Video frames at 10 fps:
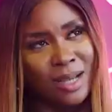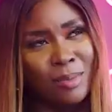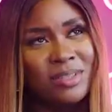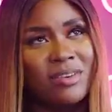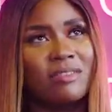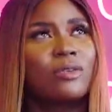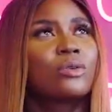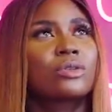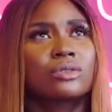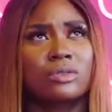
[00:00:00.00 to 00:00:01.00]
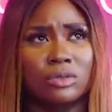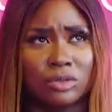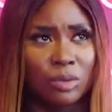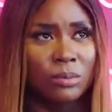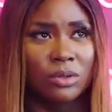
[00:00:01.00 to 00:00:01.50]
Can't believe I focused
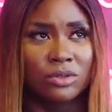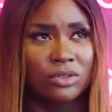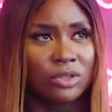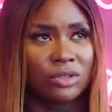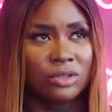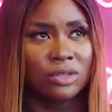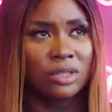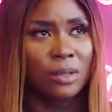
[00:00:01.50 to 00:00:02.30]
so much on